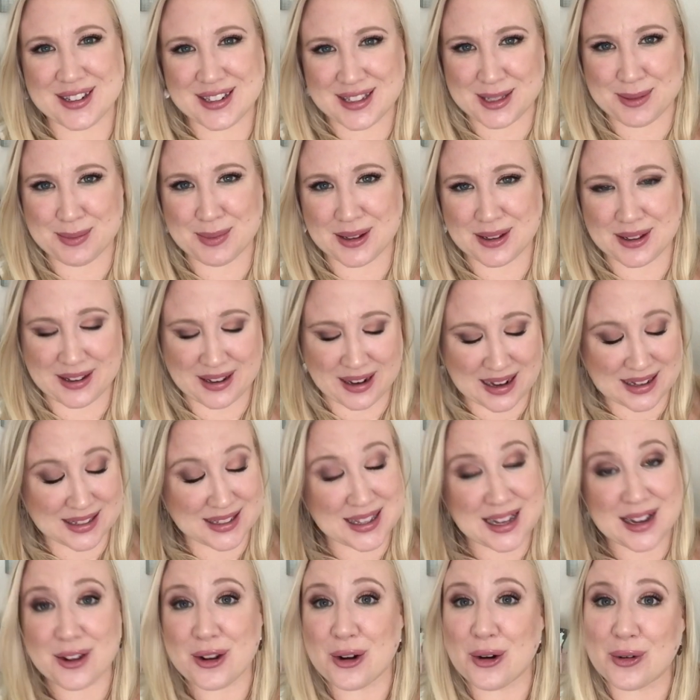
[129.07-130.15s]
It smell it has
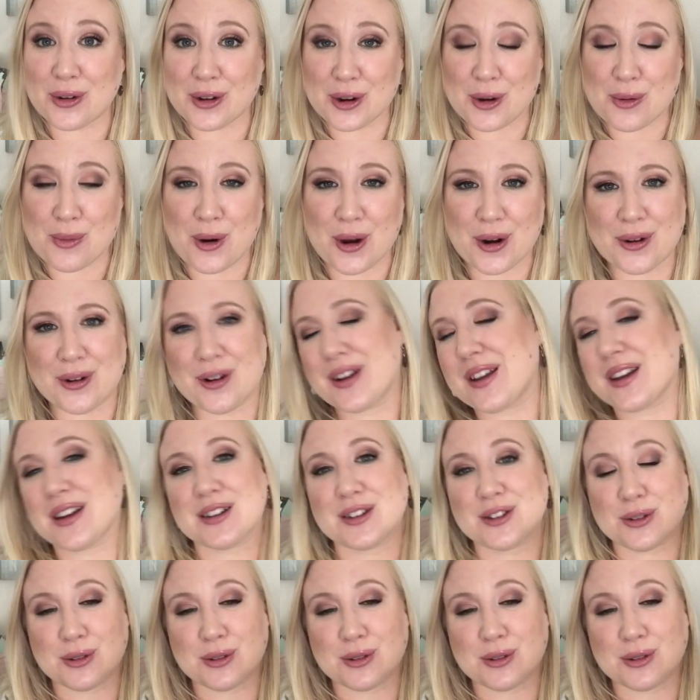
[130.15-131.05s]
that coconut water again,